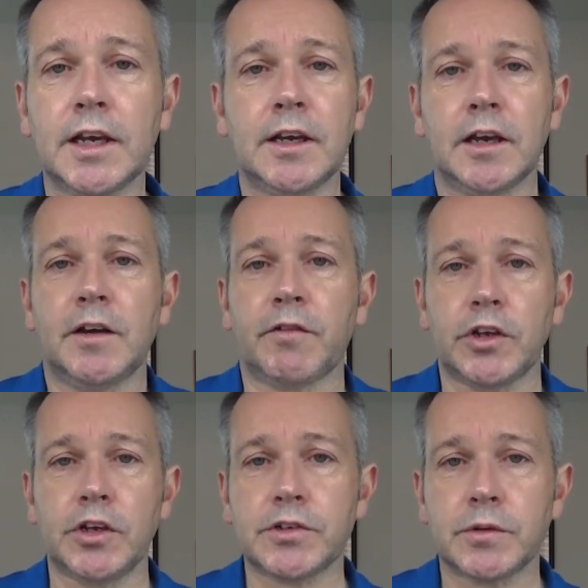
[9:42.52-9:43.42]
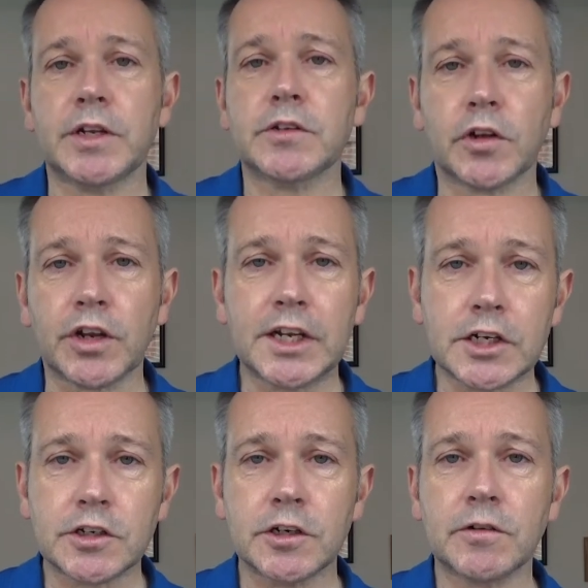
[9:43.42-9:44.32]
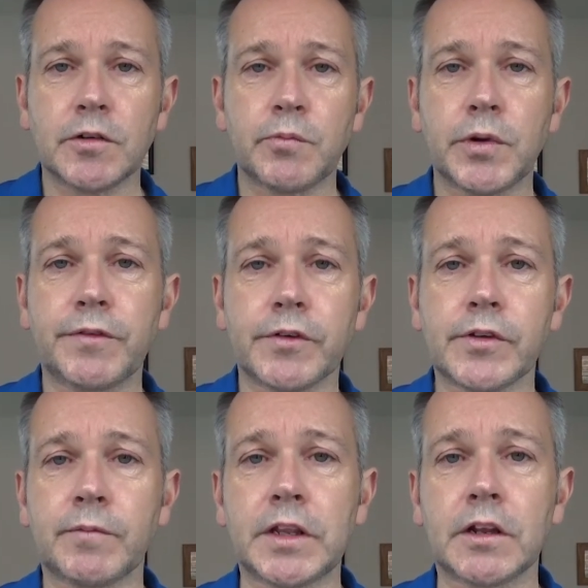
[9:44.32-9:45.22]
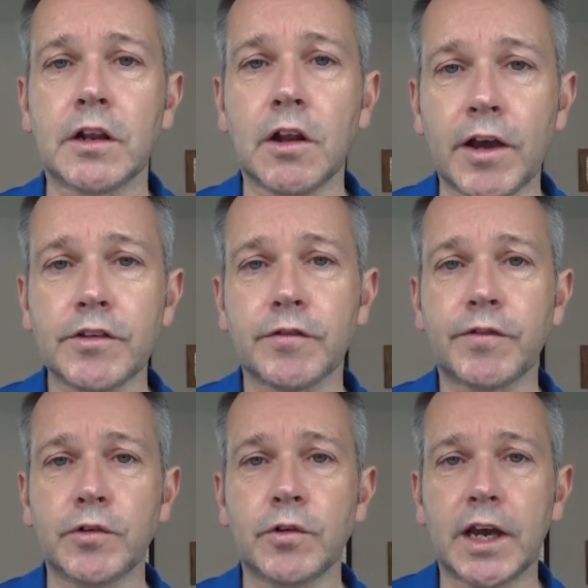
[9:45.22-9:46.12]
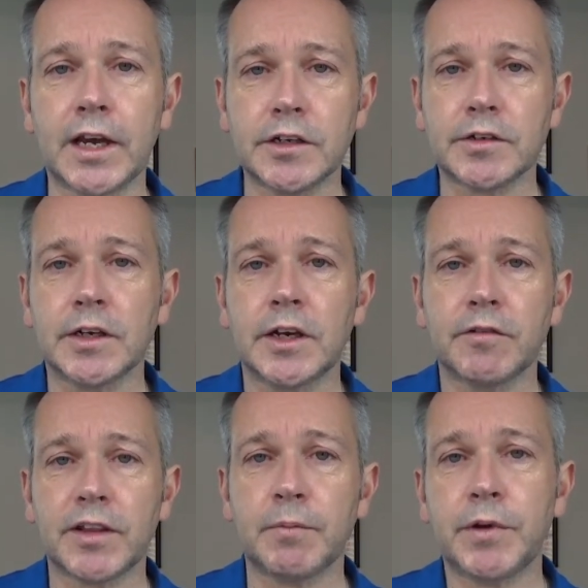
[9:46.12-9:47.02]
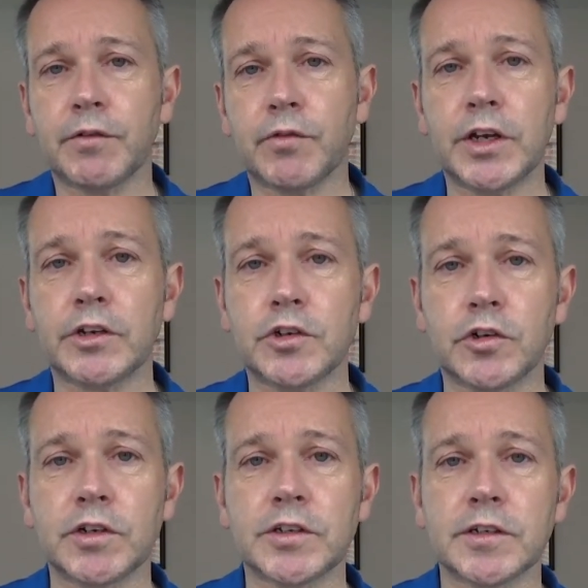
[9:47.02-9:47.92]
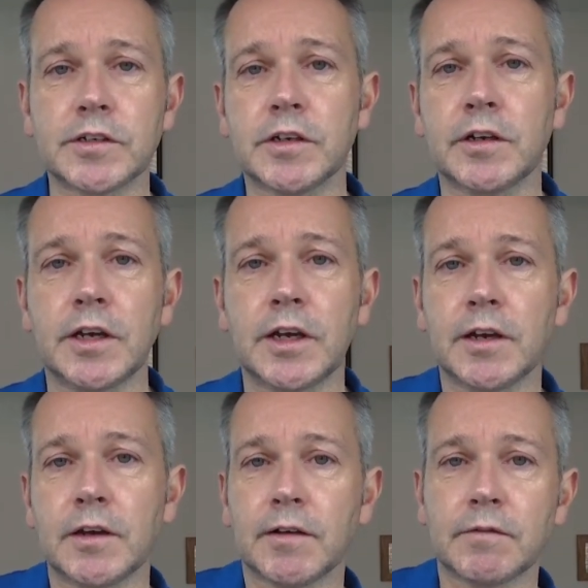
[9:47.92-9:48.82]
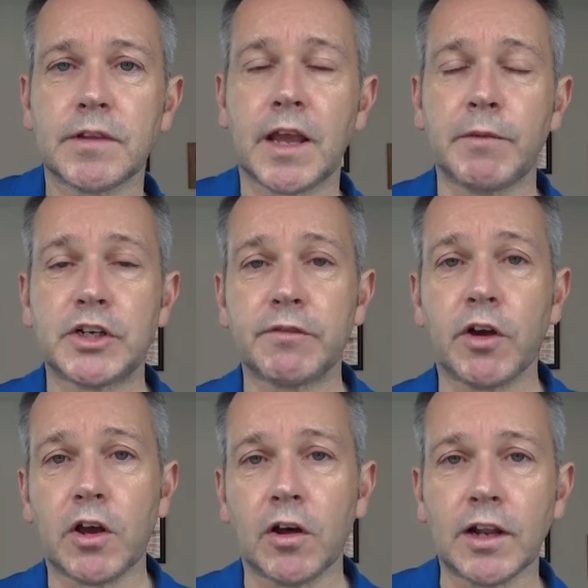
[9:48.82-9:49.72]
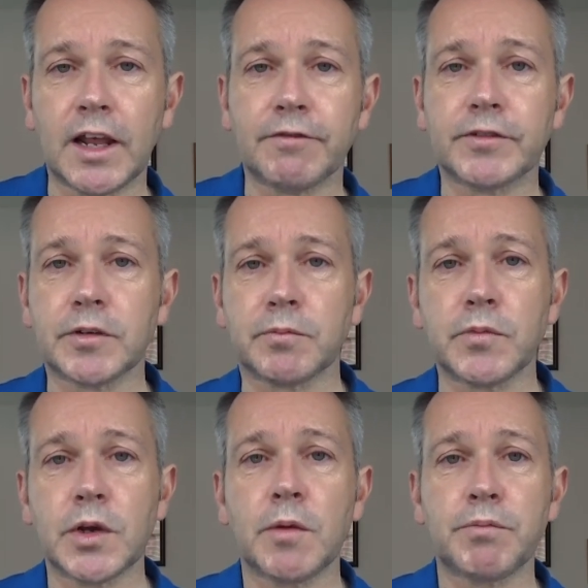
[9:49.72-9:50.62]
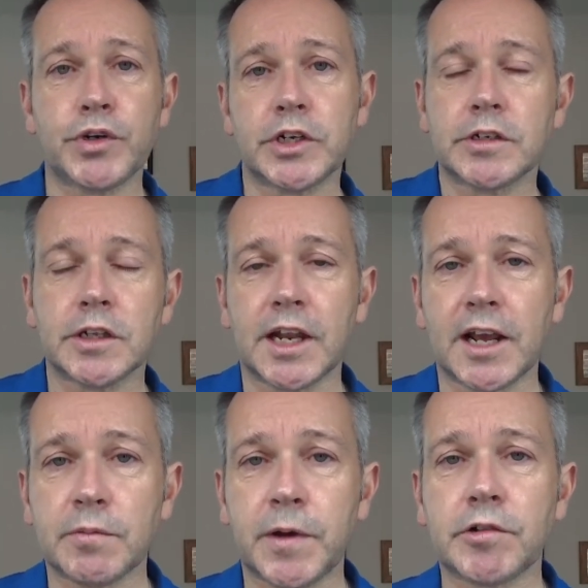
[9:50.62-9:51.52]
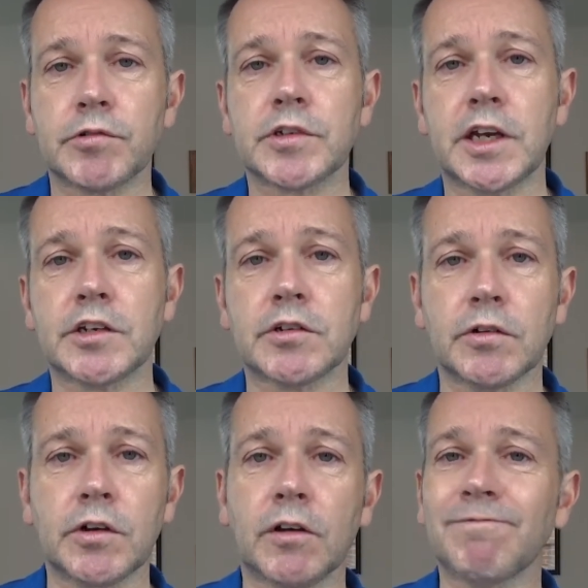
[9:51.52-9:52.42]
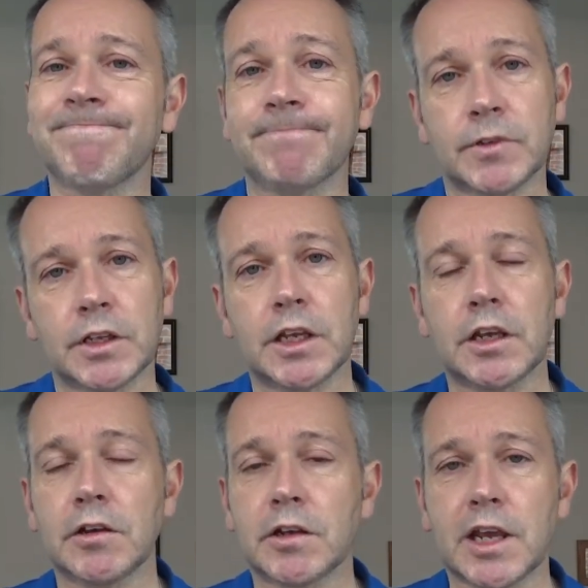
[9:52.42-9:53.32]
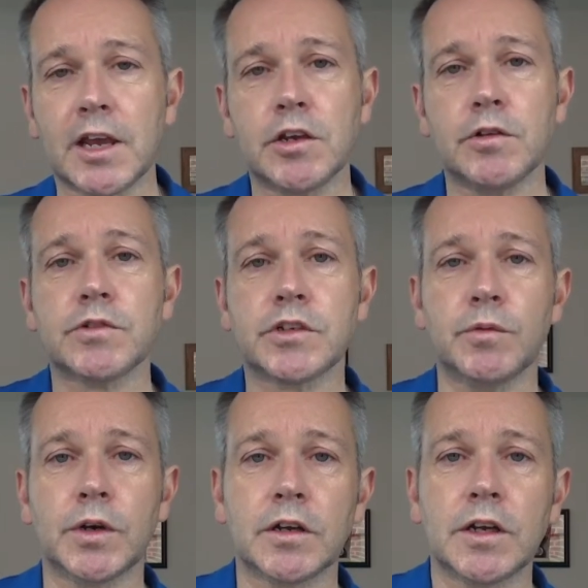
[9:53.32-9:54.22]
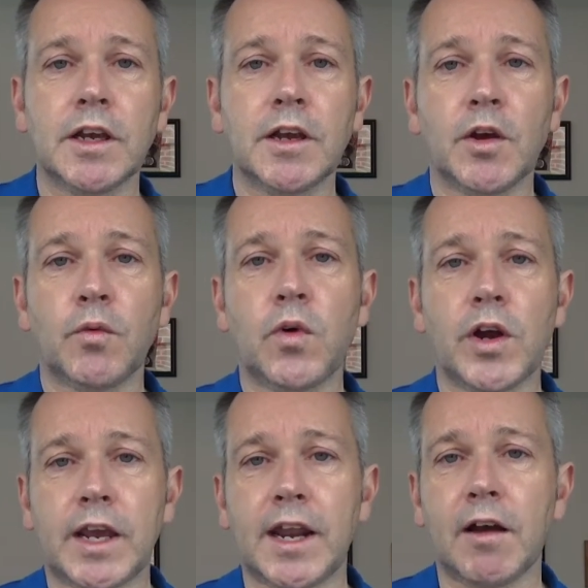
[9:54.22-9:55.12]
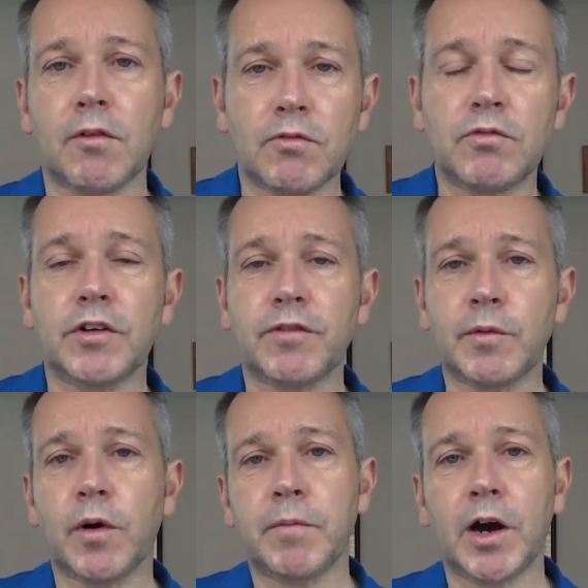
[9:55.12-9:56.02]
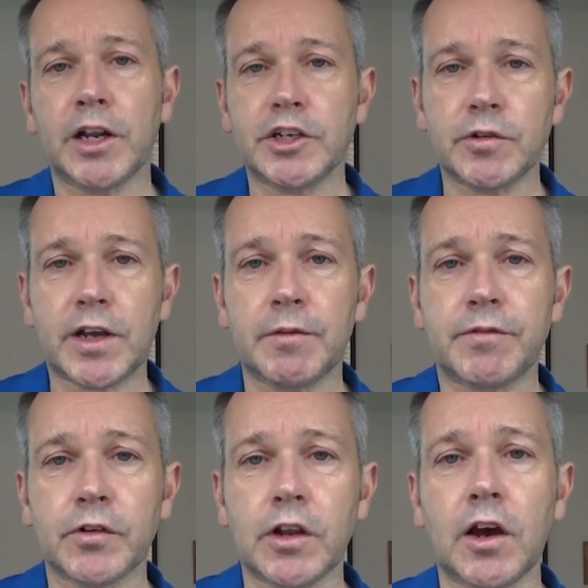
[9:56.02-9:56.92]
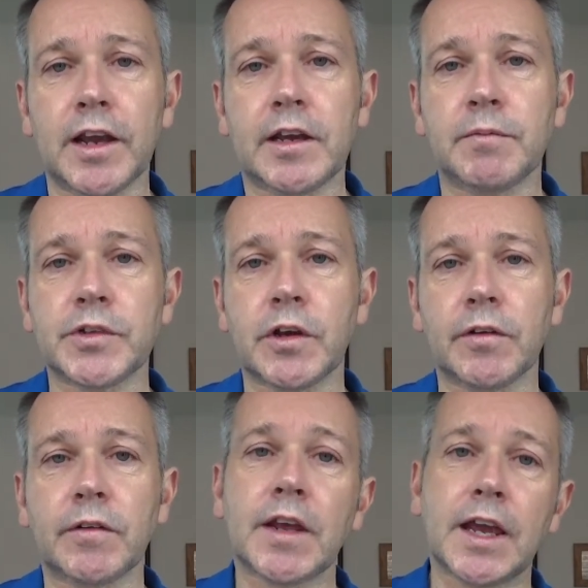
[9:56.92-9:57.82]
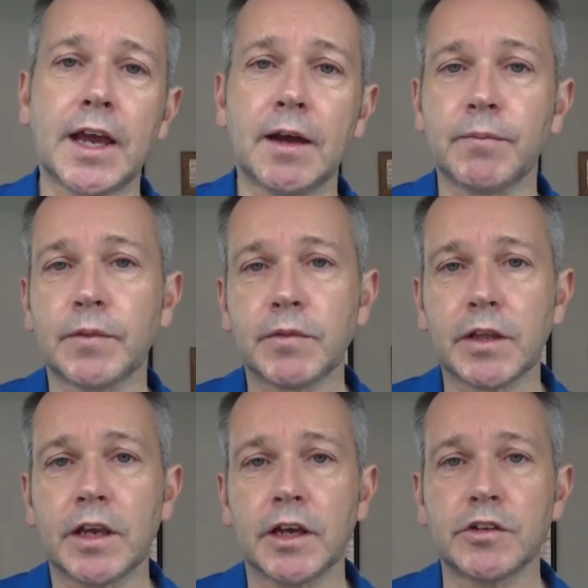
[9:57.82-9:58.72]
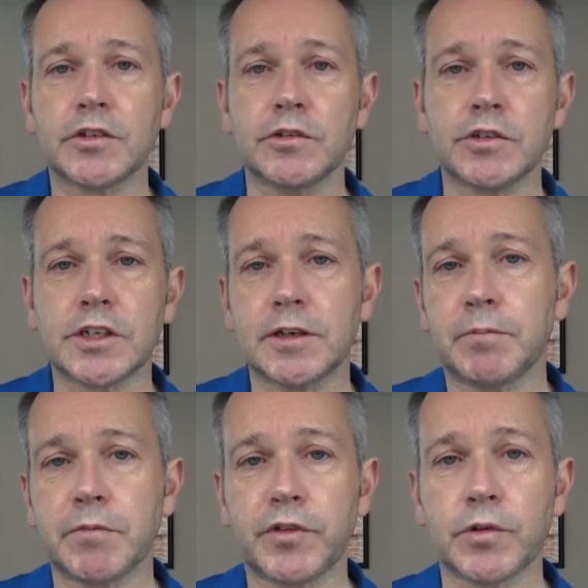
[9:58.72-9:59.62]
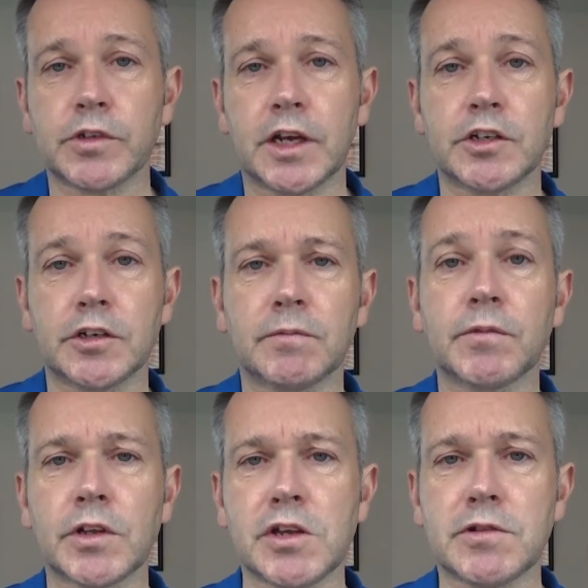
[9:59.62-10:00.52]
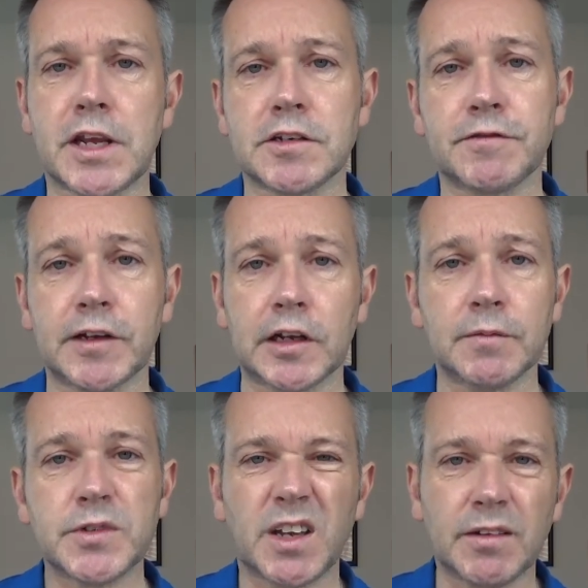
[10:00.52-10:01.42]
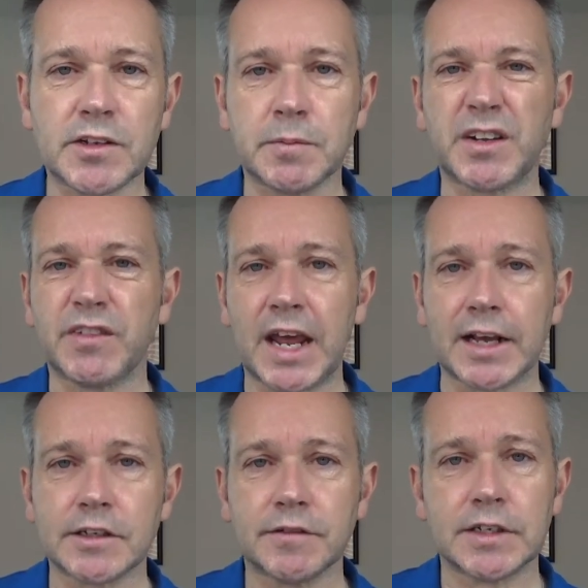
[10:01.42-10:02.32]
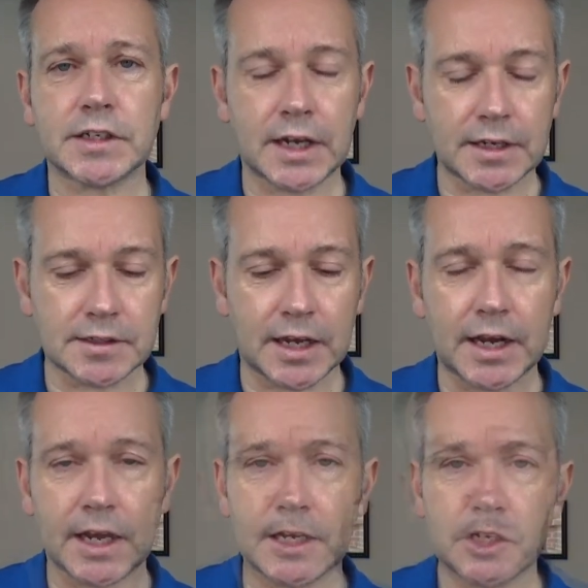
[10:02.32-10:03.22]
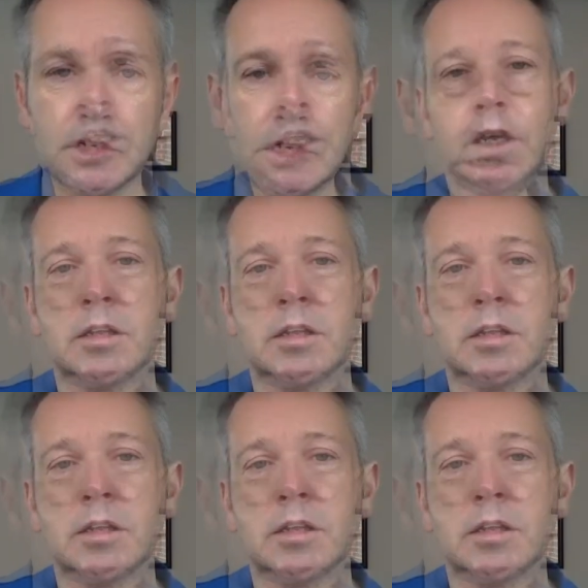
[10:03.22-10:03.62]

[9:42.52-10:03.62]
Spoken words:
I've got used to it, it's not an issue, but if you're somebody that likes a fuel gauge for that bit of reassurance as to how much have I got left to push it to the next petrol station or not, you get used to working out roughly what mileage you'll get before the light comes on, and as soon as you see a fuel station you tend to fill up. So that's a bit of a negative in today's day and age.